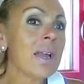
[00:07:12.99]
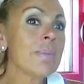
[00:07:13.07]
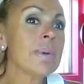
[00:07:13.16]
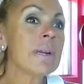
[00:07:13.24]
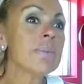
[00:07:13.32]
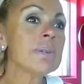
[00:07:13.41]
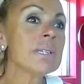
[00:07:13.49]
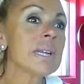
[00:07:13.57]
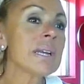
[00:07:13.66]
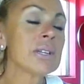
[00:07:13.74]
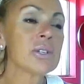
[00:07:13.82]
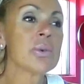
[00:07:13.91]
I mean, I'm just
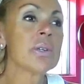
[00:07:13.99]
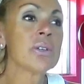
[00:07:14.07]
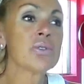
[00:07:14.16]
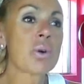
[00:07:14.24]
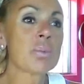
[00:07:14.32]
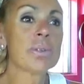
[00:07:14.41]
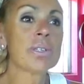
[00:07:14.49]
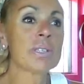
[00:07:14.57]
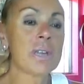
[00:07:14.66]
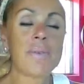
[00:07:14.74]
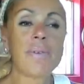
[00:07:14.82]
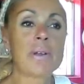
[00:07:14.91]
like doing the normal
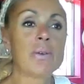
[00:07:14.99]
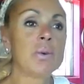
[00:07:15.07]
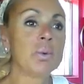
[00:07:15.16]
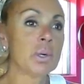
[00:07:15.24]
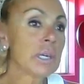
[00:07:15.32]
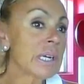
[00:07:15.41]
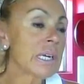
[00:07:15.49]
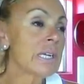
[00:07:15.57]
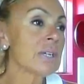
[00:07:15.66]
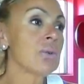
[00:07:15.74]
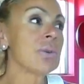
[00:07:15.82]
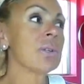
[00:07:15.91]
stuff, like, you know,
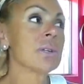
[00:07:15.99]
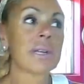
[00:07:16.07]
working, doing,